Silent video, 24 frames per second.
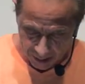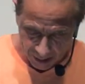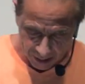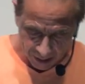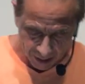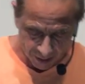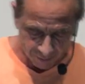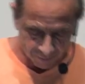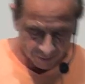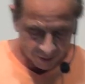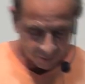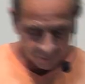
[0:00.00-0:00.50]

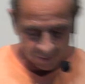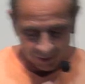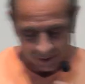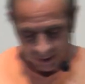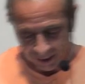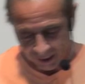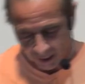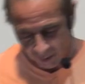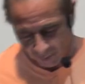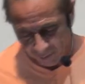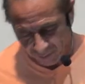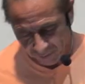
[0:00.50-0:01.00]
of everything
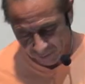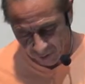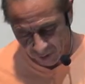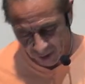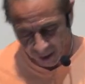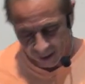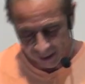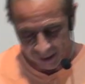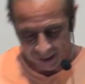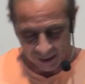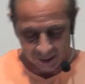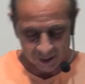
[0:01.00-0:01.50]
that we've
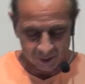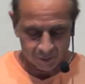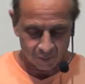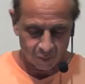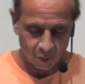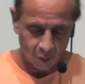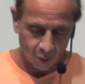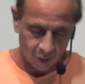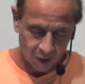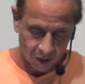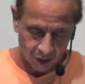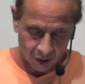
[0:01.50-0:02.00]
done that has
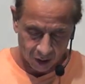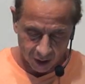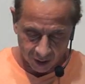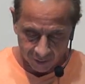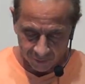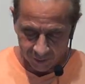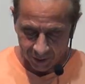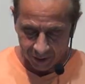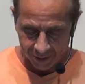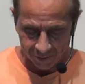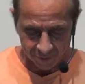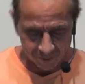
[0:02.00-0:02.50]
broken
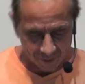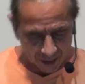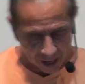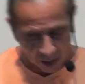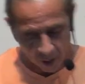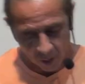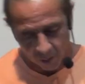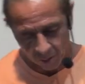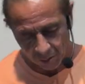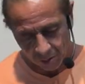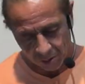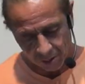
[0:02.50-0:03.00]
covenant
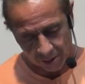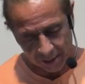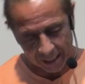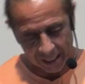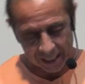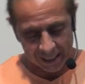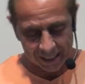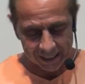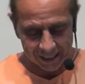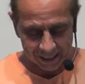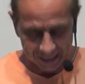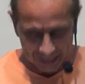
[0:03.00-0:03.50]
vows and
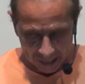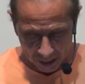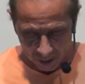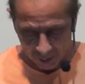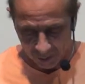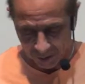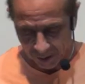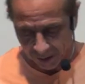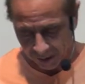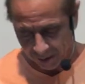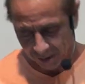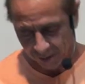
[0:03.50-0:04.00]
anything
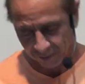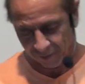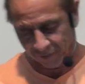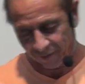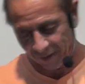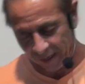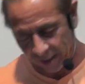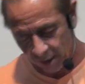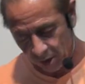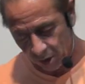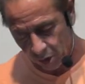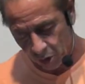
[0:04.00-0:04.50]
else that's
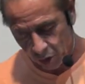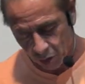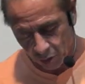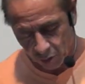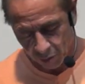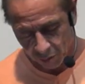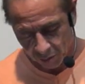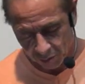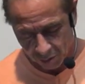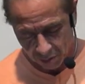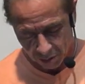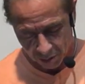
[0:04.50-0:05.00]
offended
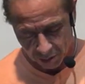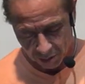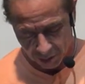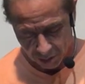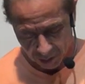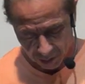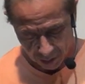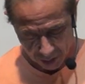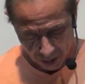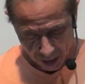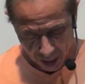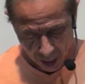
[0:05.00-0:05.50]
you.
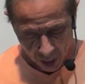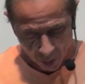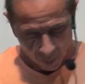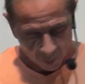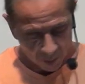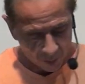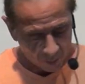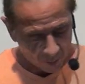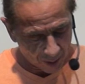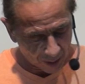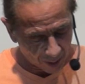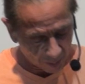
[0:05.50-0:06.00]

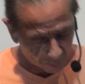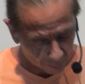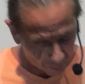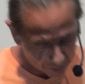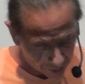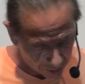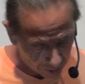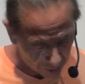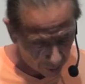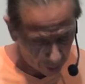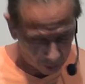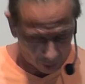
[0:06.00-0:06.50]
We want to
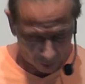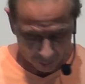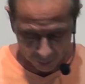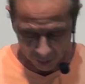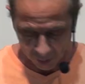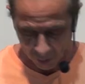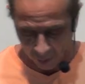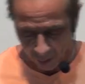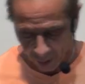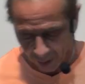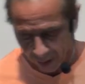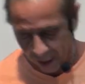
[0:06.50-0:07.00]
please you,
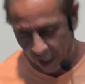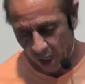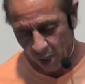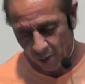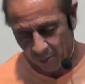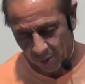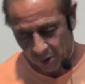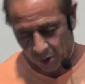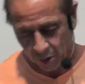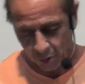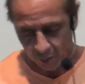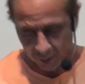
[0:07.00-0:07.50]
but Lord,
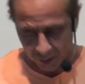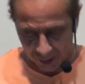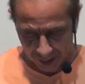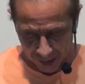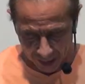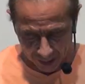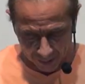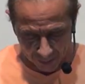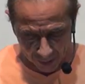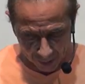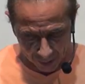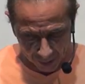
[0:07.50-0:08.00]
help us to
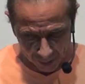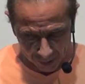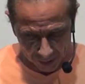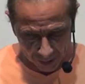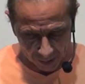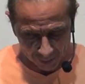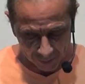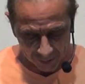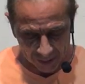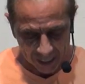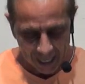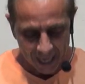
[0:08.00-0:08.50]
examine
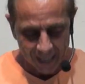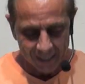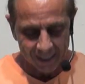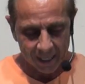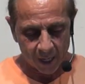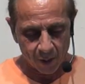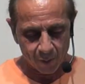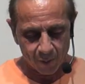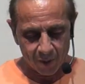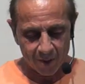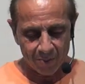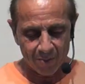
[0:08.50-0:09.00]
ourselves
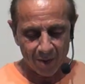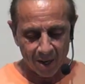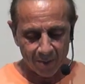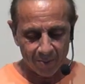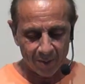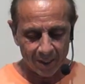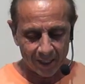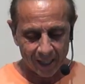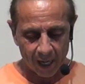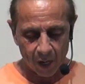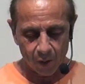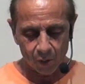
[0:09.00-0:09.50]
that we may
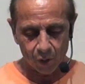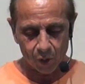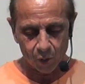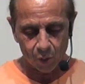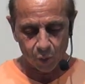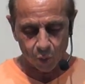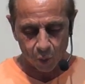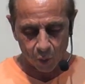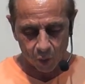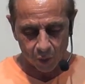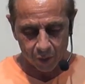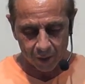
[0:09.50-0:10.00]
be counted
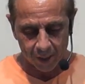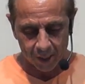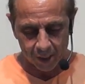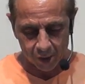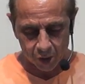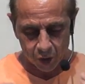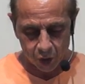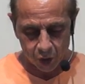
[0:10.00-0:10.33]
worthy as